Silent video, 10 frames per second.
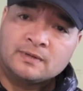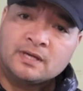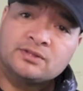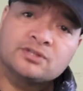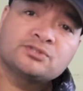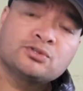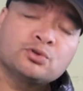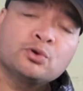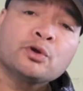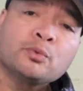In this
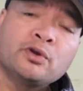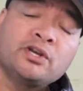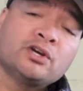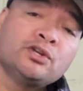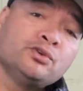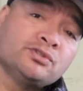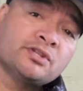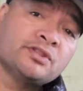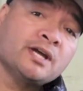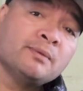tutorial we're only going to use the
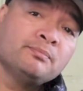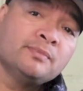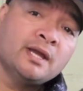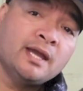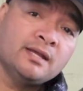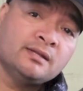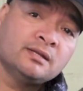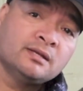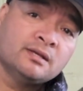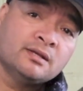thumb and
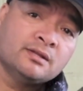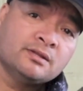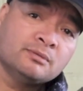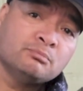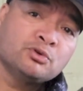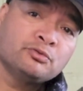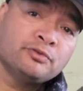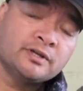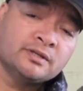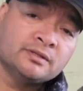the middle
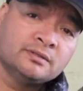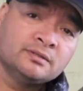finger.